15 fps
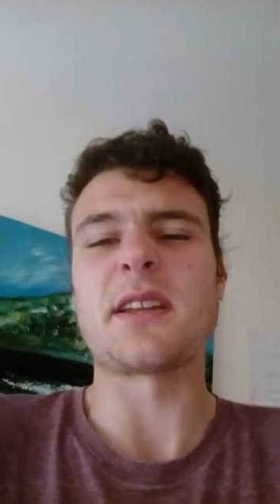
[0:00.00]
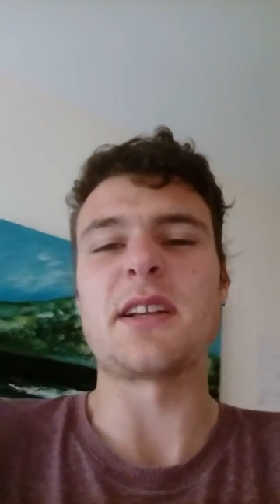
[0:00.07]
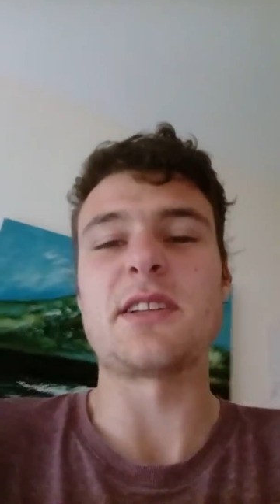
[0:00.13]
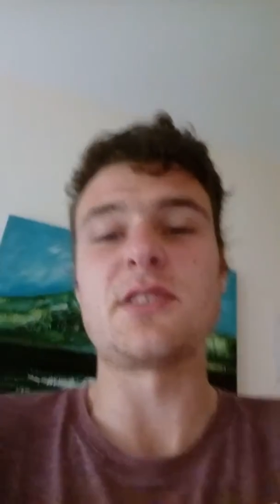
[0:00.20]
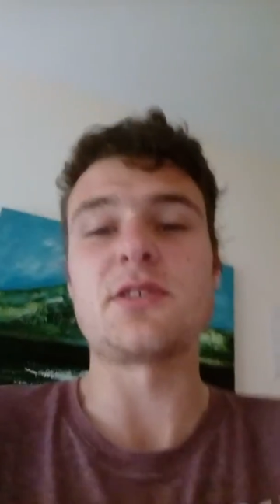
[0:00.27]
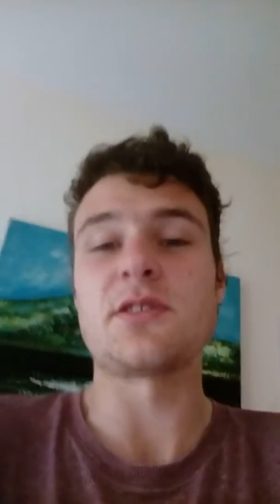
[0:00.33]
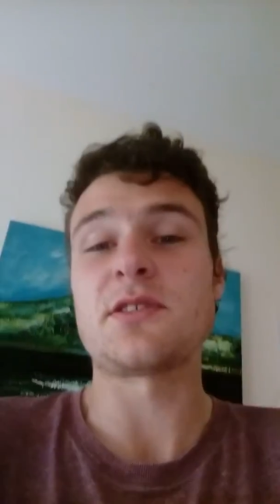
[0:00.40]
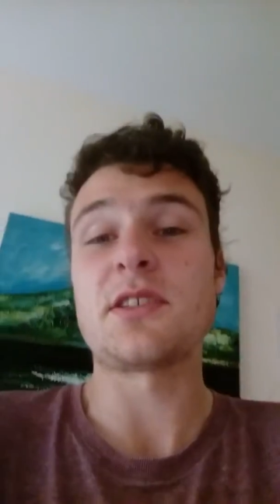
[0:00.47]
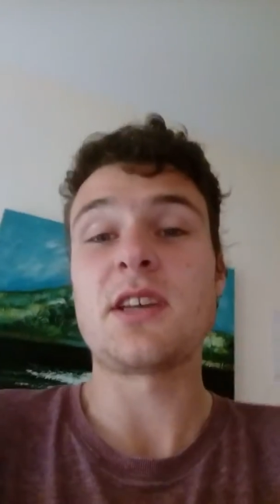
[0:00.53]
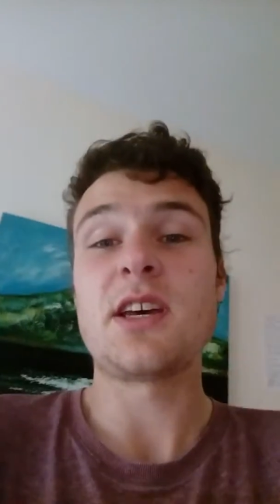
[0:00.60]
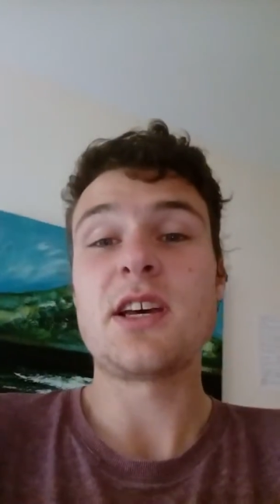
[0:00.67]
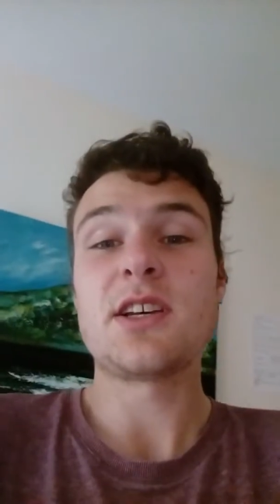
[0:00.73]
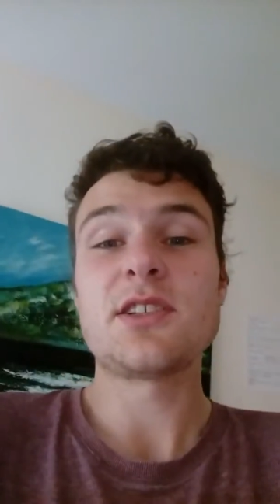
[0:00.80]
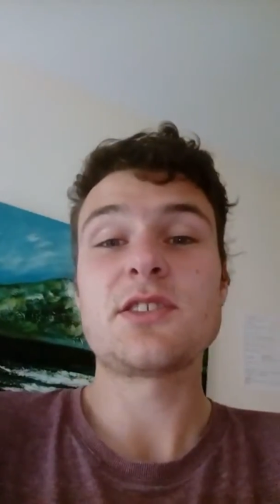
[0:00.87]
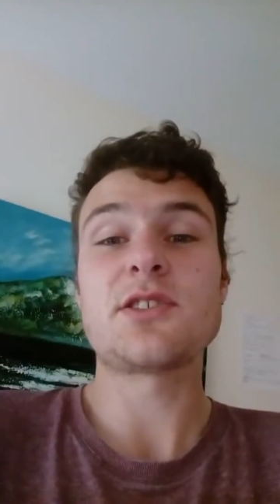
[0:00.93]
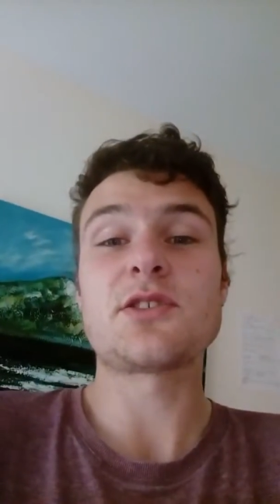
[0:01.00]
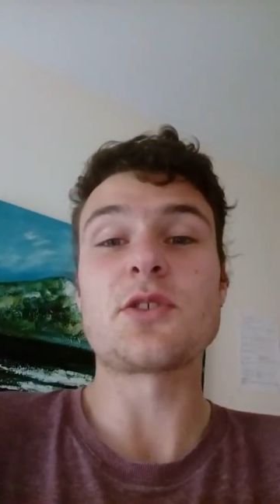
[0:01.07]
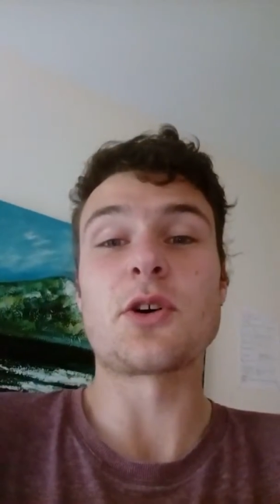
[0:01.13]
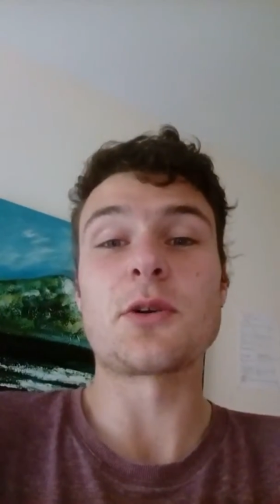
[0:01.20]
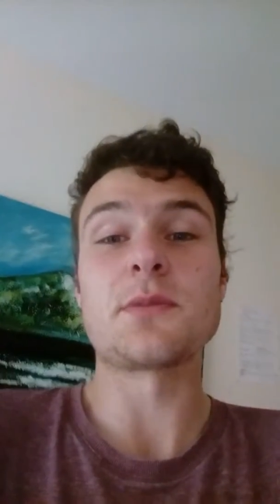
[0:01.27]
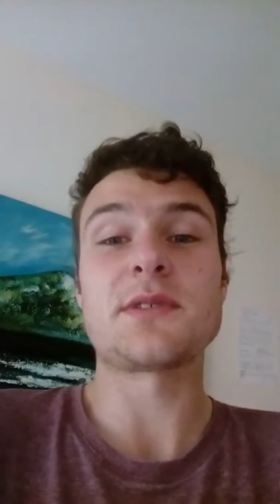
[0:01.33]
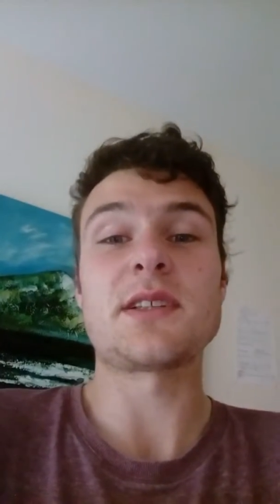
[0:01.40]
And then he just
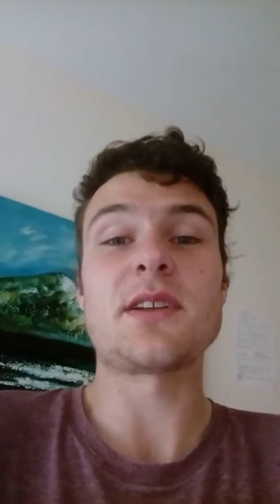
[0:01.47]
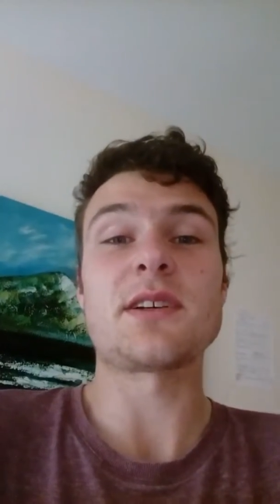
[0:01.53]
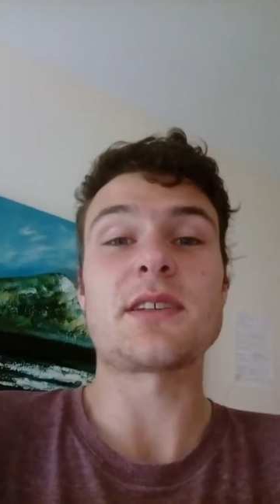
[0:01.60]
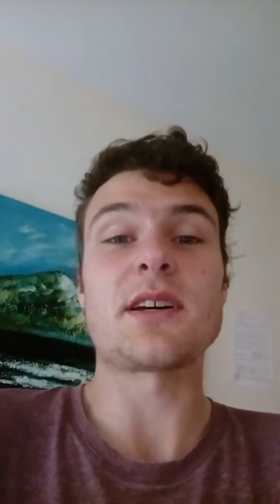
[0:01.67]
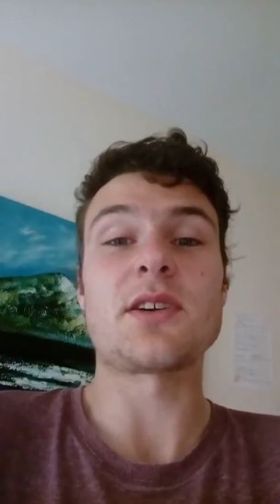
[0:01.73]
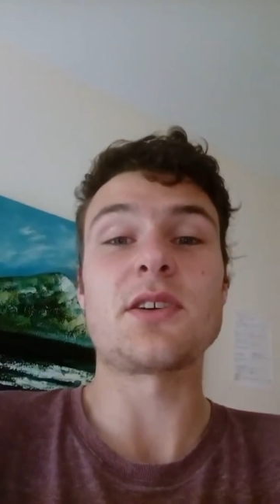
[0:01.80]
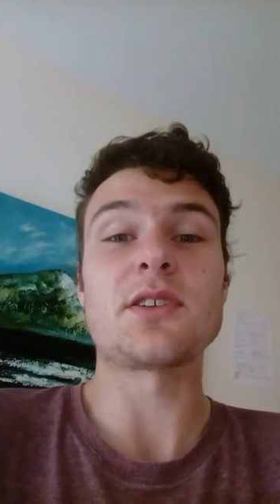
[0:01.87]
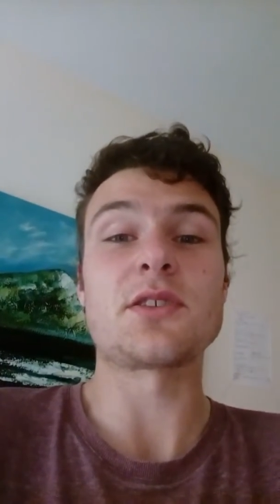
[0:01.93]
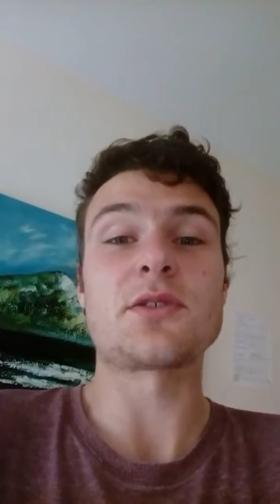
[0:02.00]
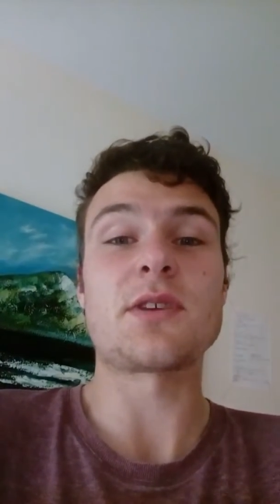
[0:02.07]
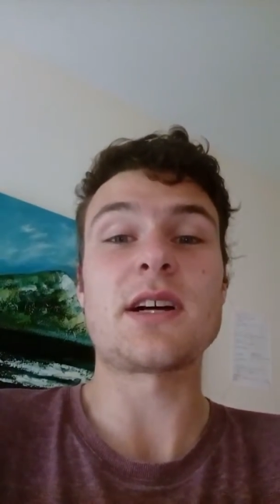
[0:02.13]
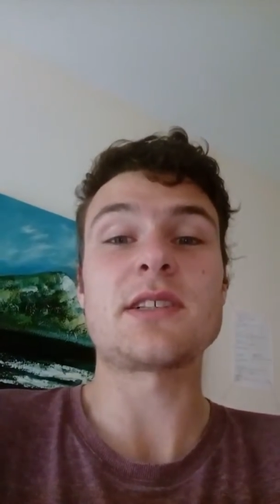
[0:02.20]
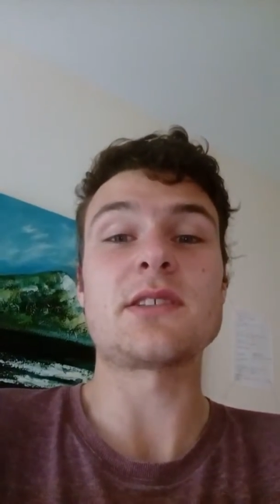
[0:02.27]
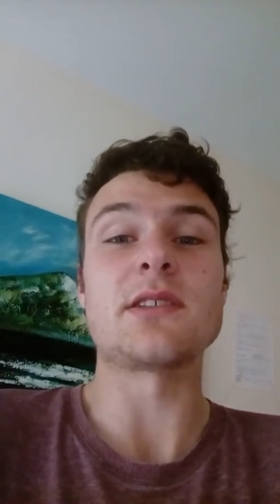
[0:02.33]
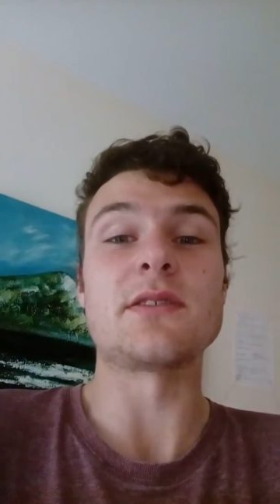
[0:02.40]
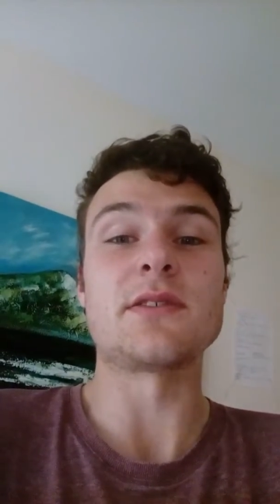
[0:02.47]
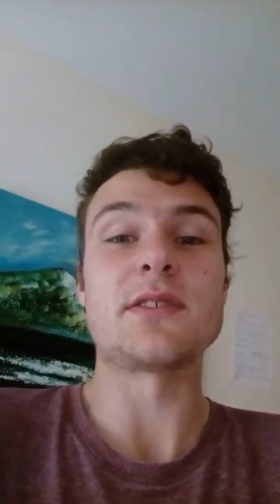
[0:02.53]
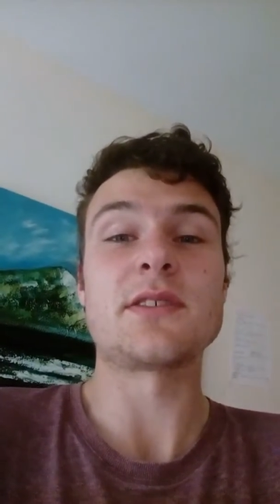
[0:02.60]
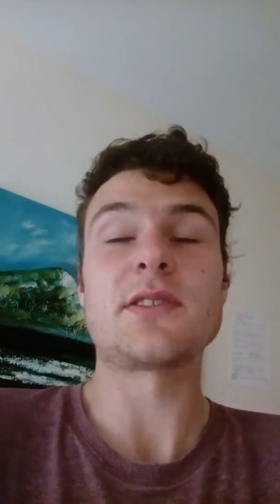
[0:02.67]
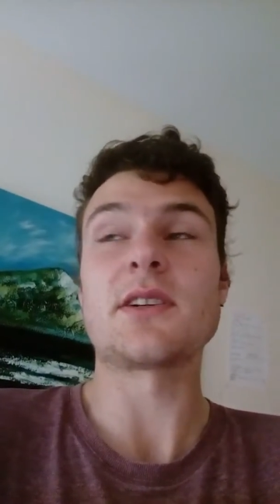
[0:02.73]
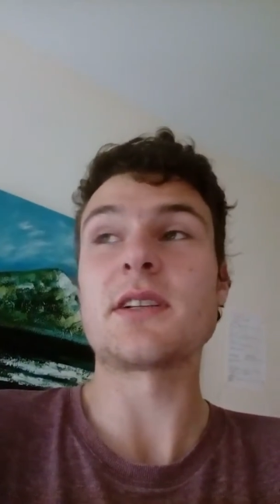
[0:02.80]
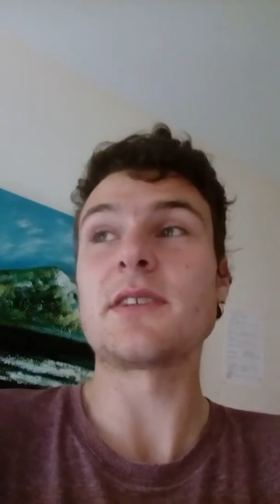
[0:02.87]
storms in like that, all
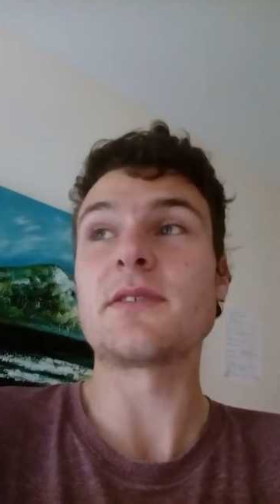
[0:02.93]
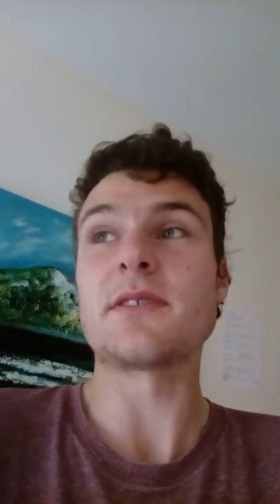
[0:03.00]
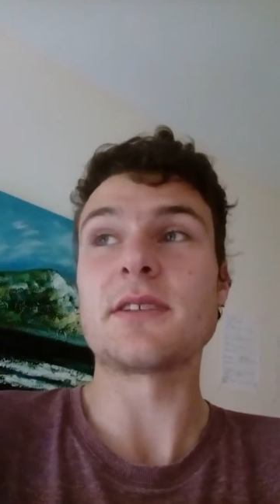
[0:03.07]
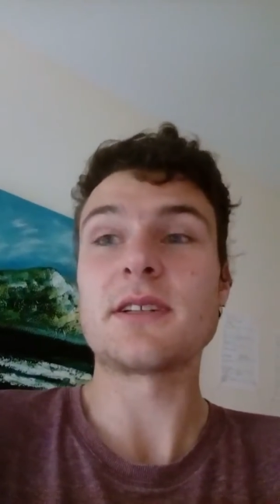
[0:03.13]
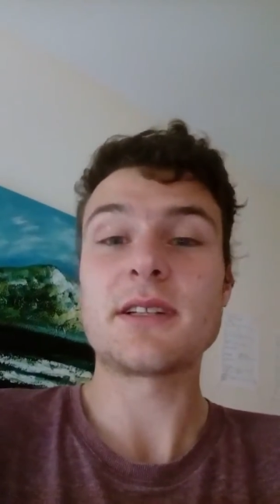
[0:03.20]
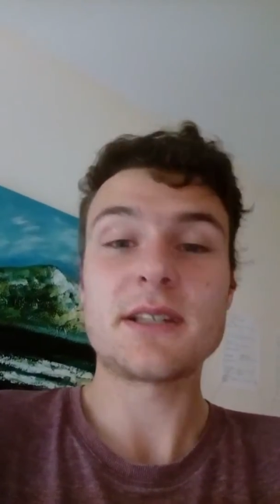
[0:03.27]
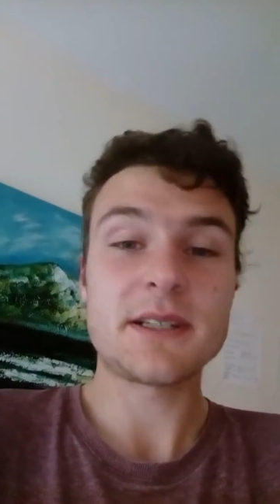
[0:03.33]
aggressive. Not even,